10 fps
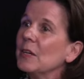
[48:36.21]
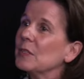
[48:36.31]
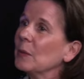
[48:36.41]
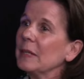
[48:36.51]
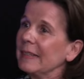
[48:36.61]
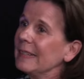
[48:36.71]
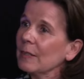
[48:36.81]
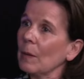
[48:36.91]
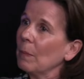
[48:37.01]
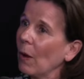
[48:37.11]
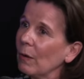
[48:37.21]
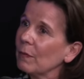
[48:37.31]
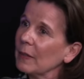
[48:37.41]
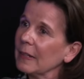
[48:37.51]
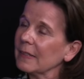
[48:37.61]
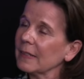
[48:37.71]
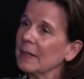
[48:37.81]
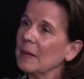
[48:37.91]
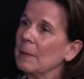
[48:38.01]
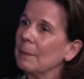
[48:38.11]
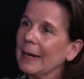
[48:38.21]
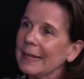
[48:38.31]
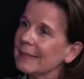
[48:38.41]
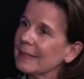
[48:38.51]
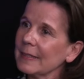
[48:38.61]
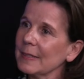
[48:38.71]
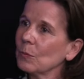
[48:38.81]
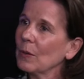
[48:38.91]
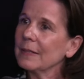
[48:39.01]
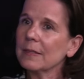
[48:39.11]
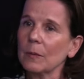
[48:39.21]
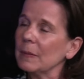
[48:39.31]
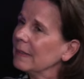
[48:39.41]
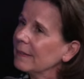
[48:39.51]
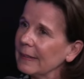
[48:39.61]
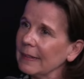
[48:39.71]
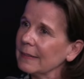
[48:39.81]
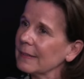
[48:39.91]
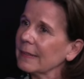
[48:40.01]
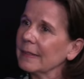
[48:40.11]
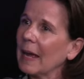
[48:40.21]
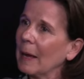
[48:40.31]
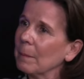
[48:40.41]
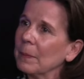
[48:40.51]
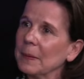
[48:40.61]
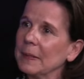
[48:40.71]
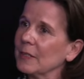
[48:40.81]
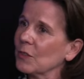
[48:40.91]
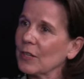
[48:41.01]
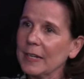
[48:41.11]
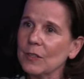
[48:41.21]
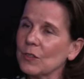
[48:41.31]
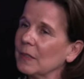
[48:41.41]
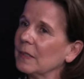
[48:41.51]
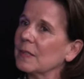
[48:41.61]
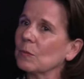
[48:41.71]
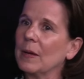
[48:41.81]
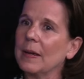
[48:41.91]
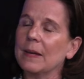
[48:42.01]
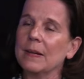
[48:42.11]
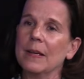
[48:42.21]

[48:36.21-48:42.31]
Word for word: so these are perfect places where so many things can happen exchanges where